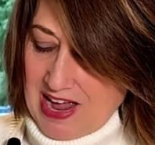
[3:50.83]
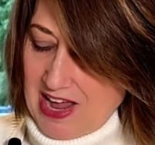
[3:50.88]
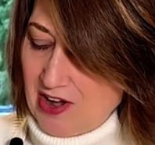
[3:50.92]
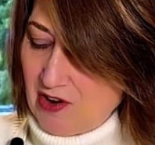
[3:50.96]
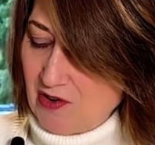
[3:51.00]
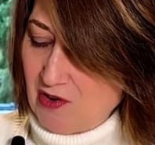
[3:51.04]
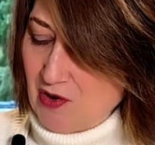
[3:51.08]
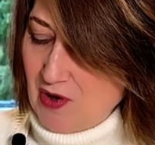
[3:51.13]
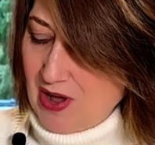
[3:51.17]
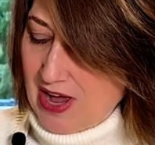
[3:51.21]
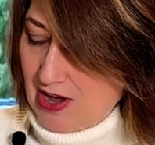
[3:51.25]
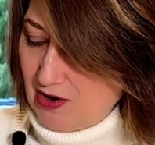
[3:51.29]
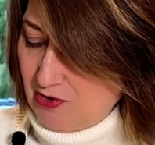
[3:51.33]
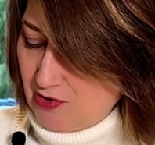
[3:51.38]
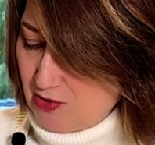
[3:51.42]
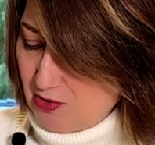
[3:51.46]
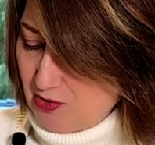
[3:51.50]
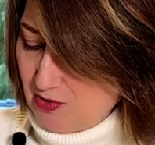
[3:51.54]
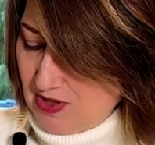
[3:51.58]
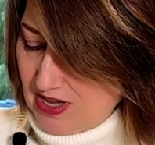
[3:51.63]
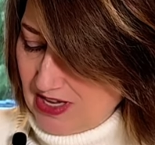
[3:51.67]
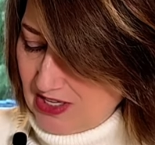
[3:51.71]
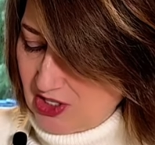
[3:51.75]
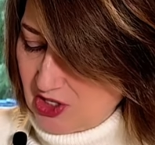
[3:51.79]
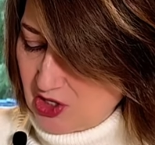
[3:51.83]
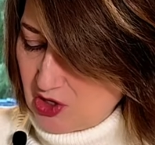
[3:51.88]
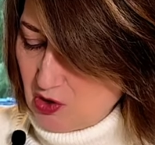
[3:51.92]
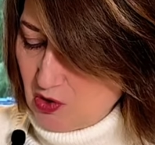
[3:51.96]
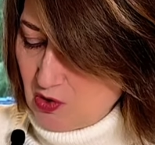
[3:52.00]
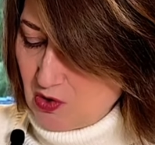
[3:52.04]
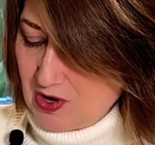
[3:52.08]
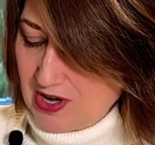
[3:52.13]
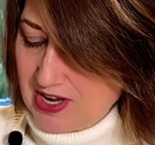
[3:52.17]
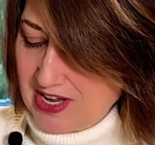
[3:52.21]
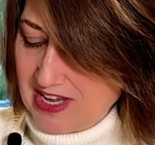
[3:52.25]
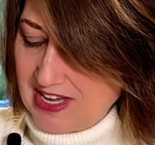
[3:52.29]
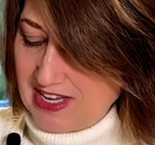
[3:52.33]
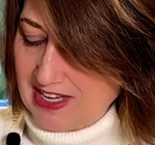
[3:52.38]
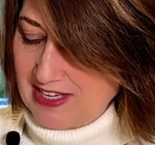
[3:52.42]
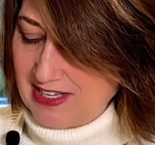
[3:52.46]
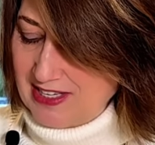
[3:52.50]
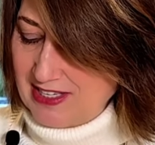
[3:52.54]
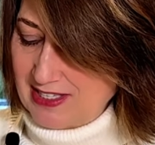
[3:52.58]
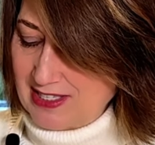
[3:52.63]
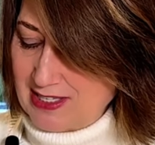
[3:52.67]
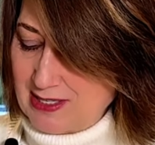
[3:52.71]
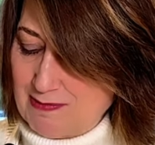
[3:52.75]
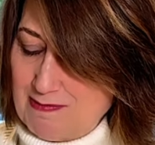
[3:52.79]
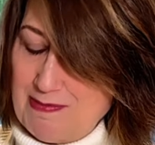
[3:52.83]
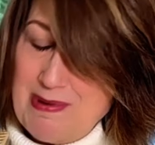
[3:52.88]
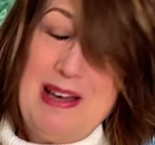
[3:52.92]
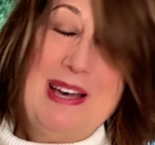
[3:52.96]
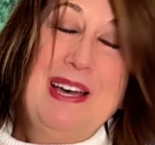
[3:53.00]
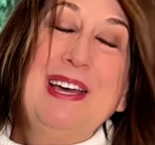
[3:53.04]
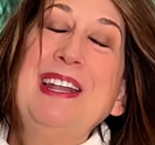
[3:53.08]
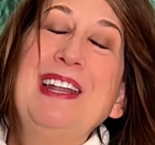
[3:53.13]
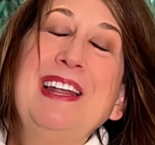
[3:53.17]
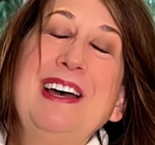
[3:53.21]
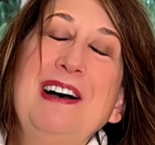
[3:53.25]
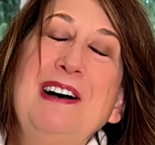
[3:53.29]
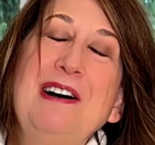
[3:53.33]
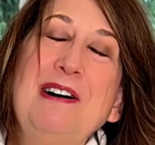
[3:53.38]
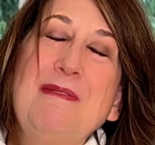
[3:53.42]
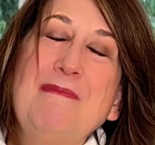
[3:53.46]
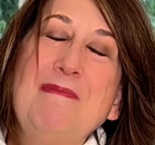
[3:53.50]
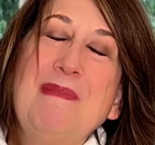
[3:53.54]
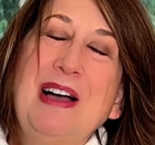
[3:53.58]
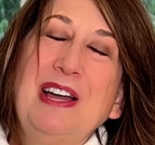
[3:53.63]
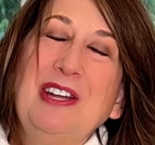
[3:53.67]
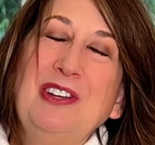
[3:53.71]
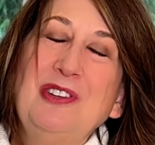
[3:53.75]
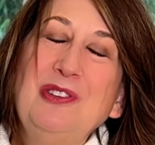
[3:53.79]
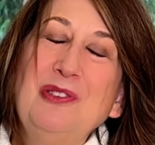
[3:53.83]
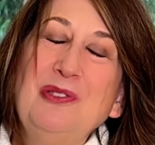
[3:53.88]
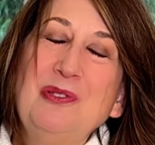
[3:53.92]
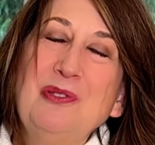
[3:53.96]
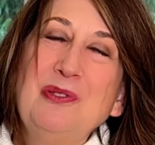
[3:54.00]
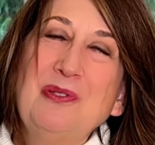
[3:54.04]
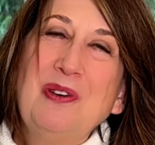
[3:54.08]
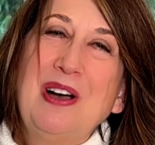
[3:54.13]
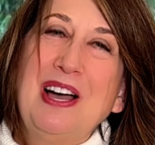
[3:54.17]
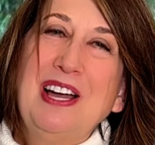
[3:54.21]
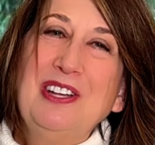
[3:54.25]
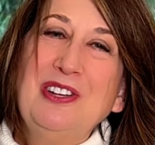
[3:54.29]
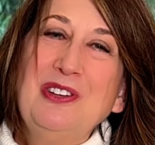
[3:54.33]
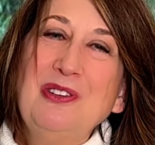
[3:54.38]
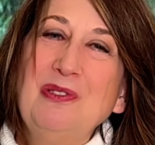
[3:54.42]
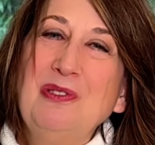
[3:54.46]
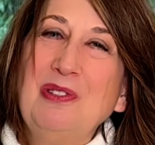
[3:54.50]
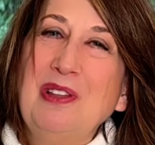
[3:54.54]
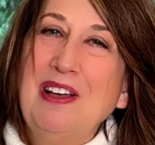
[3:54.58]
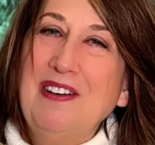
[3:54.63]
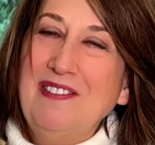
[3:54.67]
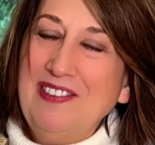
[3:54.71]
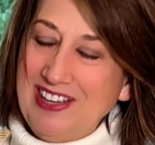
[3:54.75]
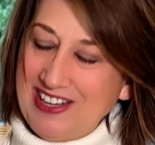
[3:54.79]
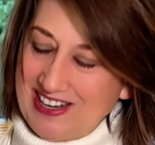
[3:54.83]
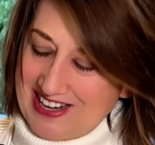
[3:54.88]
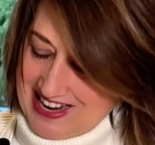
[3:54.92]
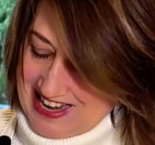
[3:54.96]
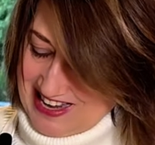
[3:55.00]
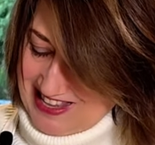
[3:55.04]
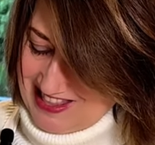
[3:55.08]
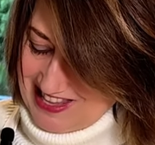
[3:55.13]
I don't know how true that story is, but I do love it.